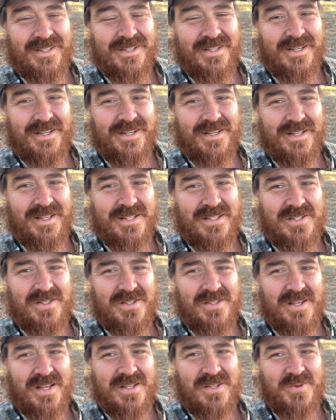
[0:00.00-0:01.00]

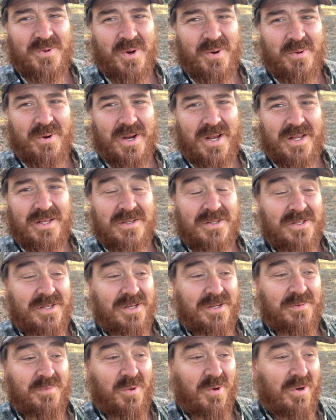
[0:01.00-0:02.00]
that's where we're at. It's a good
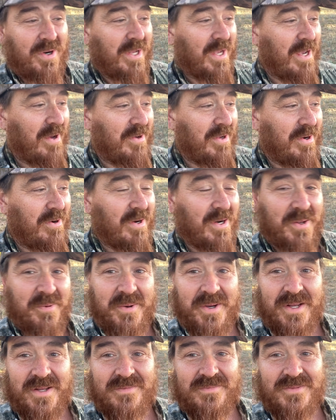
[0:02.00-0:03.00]
morning out here anyway.
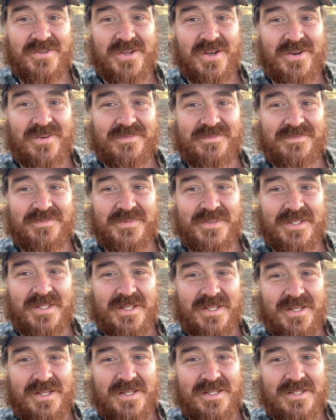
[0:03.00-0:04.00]
So
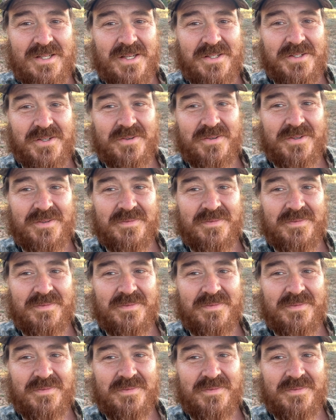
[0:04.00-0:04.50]
stay tuned.